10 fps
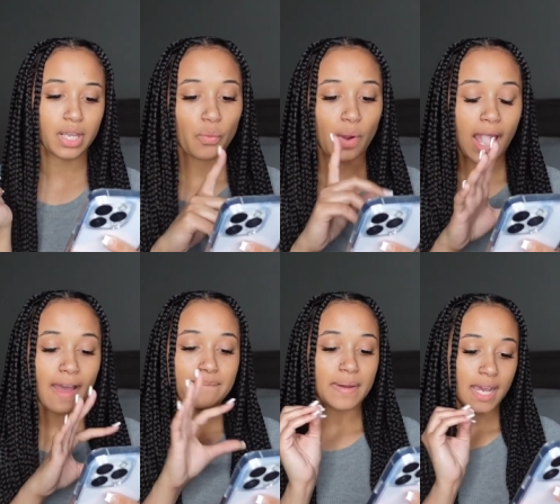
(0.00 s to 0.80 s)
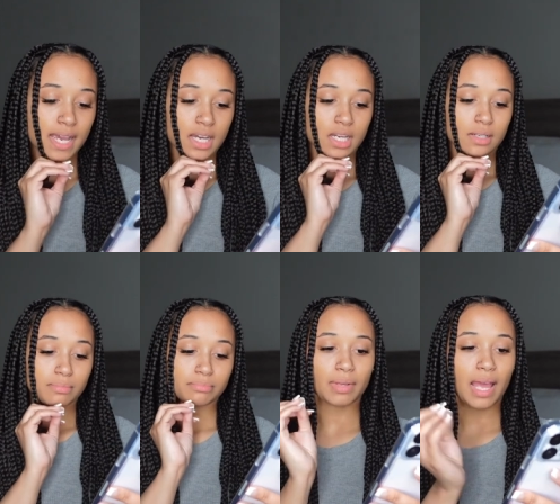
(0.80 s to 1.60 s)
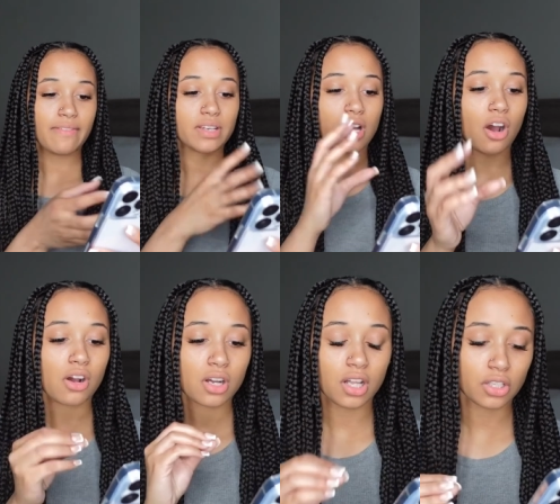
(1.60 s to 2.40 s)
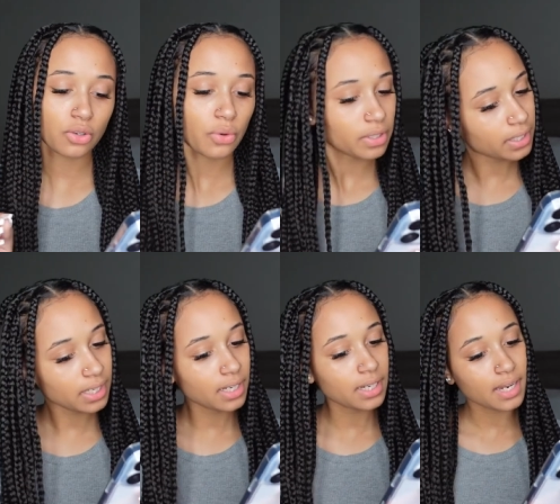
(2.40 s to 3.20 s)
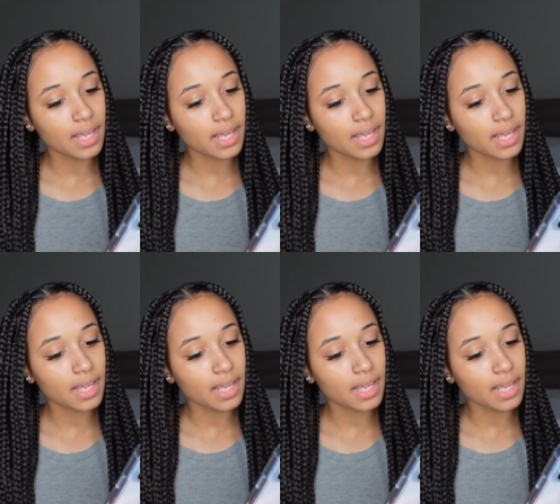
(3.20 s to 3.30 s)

I have my um I have it all color coordinated.